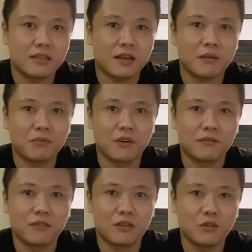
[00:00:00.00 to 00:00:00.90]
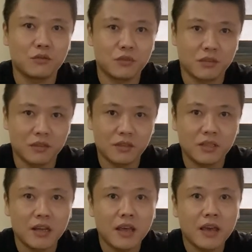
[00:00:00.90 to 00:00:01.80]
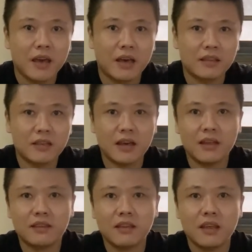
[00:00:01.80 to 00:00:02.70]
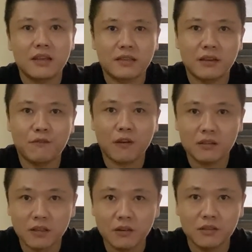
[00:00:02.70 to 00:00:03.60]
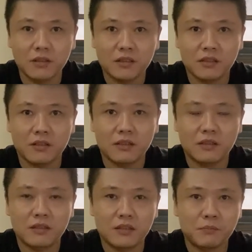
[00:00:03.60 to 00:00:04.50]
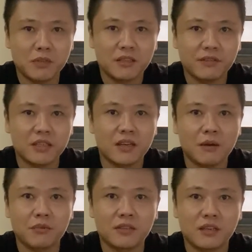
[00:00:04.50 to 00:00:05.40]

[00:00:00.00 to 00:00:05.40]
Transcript: type of users, and then they found out there's a specific type of